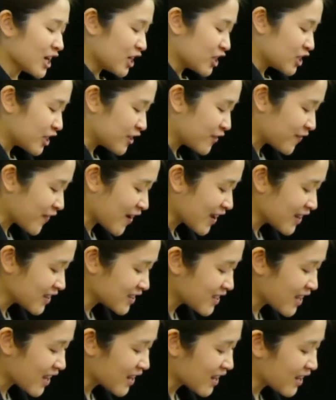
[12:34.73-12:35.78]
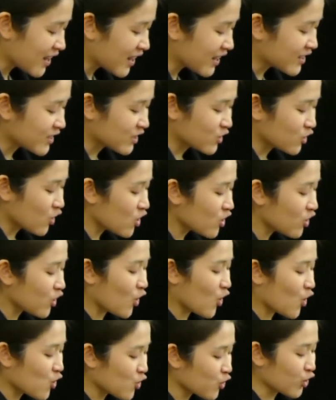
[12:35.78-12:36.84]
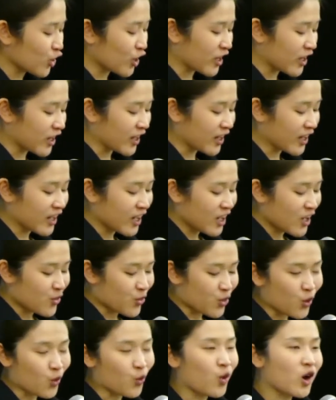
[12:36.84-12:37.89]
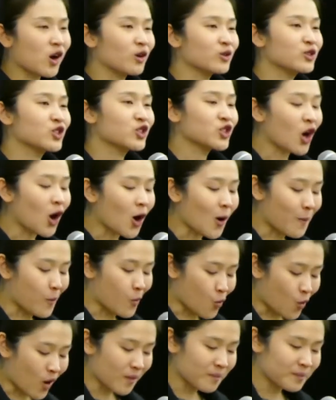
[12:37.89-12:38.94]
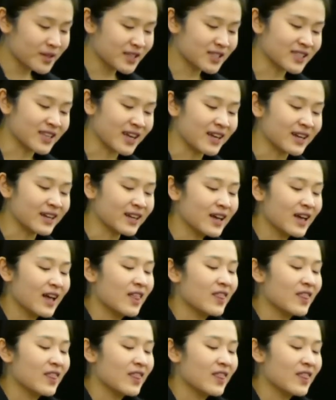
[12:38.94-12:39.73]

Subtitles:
she finds that it's not only the world's top 1%